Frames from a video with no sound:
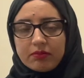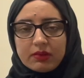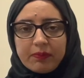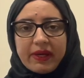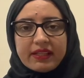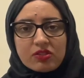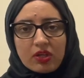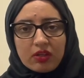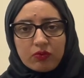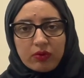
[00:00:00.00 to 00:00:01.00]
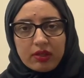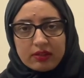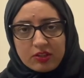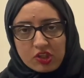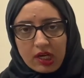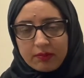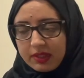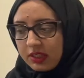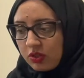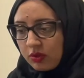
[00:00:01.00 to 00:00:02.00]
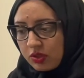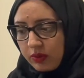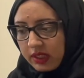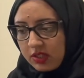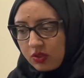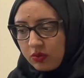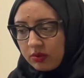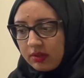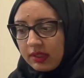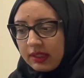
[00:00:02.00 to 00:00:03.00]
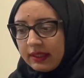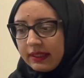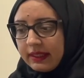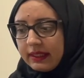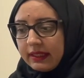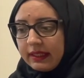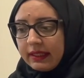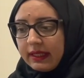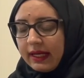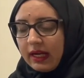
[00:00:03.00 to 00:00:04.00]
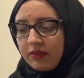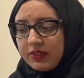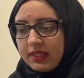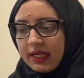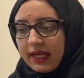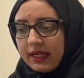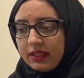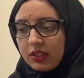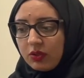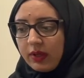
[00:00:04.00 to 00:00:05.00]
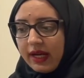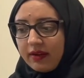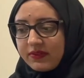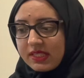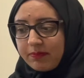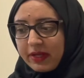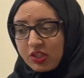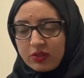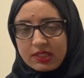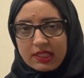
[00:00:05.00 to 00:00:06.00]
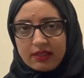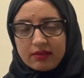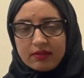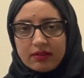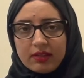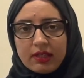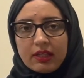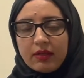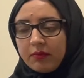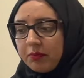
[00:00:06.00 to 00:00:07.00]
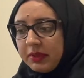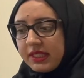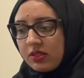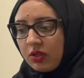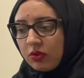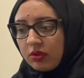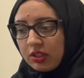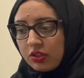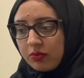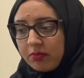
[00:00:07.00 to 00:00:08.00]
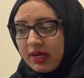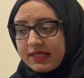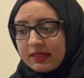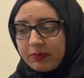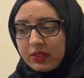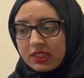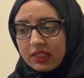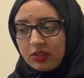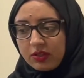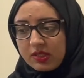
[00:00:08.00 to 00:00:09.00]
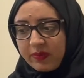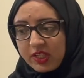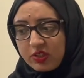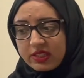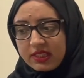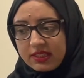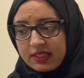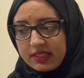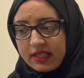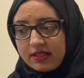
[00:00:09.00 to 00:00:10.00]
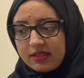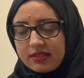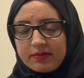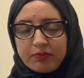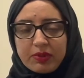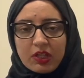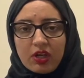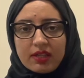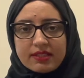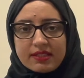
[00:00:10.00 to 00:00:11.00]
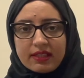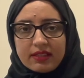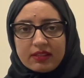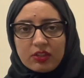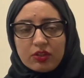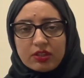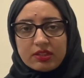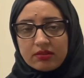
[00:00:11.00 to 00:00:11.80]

depends on the job that you are doing in school. After that, you have specialty. Please note that you must put in your specialty details because you